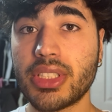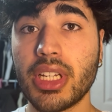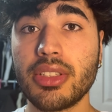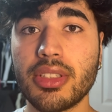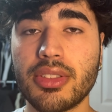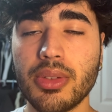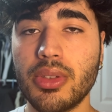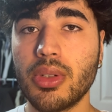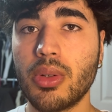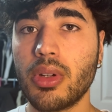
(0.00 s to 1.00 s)
changes to
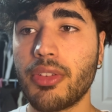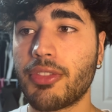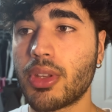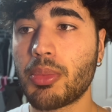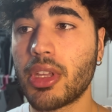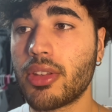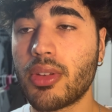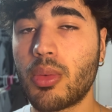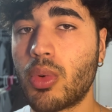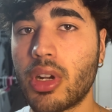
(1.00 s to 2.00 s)
do. If something is
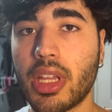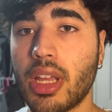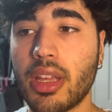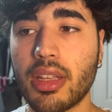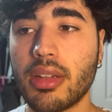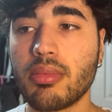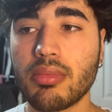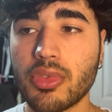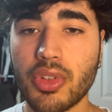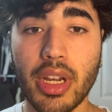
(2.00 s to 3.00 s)
not working, I can
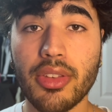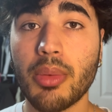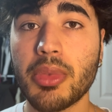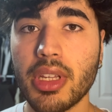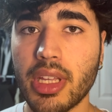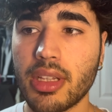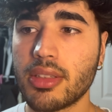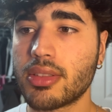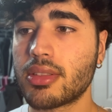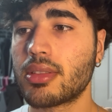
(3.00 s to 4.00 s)
try something
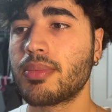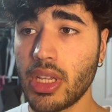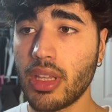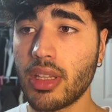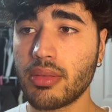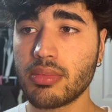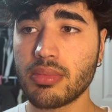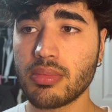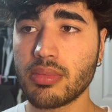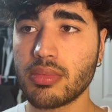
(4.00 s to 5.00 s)
else.
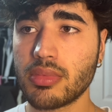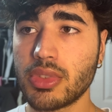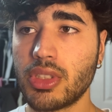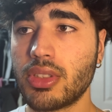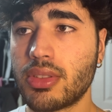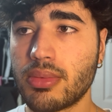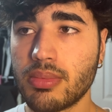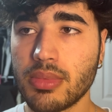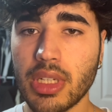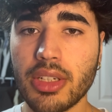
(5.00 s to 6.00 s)
And just
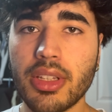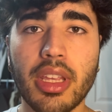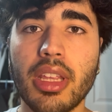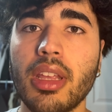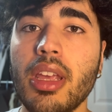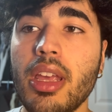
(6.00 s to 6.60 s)
here's the key: